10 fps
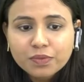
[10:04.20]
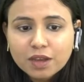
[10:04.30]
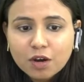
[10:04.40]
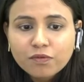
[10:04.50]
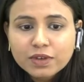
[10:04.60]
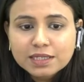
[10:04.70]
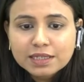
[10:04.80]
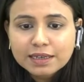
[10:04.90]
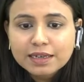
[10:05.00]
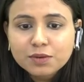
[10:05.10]
Obviously,
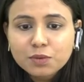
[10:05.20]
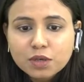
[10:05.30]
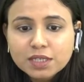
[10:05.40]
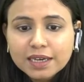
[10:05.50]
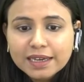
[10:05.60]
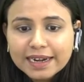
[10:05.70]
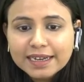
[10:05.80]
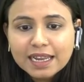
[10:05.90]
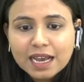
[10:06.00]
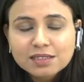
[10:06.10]
it was a
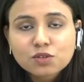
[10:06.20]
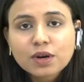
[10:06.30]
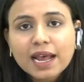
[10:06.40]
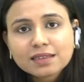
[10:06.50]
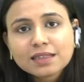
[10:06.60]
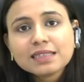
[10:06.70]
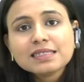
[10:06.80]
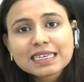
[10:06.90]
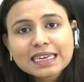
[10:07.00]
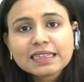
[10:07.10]
great task. So rather than
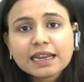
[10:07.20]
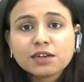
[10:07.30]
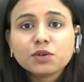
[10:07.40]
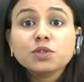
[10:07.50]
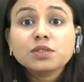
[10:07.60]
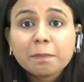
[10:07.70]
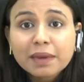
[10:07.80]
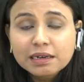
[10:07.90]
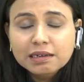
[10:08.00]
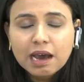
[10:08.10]
saying that it was a
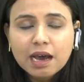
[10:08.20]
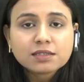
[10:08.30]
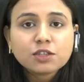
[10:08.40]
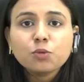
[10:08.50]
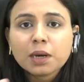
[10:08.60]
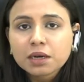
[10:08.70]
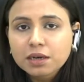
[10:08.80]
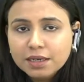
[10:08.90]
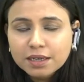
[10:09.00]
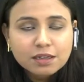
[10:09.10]
big task,
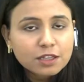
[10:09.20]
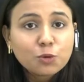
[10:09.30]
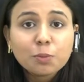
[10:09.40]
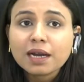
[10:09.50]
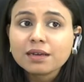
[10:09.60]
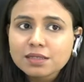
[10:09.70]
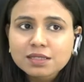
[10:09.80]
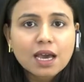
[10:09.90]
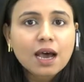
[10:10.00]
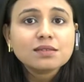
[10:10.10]
humongous
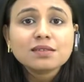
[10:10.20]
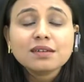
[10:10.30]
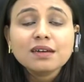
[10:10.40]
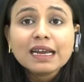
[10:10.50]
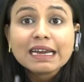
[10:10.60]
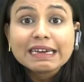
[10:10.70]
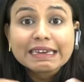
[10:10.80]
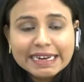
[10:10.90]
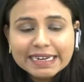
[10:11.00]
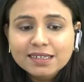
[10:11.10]
task,
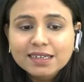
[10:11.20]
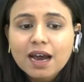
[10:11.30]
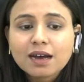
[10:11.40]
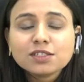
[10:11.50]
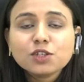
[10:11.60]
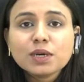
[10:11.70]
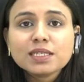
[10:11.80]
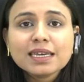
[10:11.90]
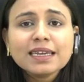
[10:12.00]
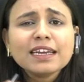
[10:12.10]
great task, you are
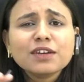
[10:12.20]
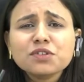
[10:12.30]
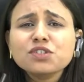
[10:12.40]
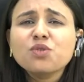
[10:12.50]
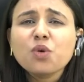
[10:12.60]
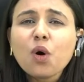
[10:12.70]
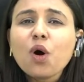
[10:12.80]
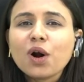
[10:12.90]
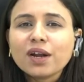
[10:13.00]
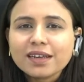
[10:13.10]
saying it was no
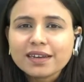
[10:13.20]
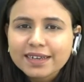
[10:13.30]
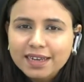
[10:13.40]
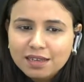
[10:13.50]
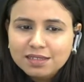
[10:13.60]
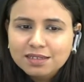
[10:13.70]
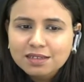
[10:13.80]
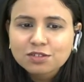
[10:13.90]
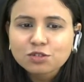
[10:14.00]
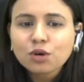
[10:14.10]
ordinary task.
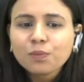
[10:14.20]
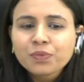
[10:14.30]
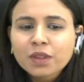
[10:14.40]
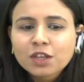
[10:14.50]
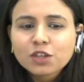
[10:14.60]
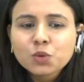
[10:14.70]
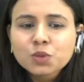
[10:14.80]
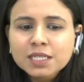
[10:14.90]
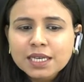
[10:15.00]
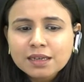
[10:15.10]
So using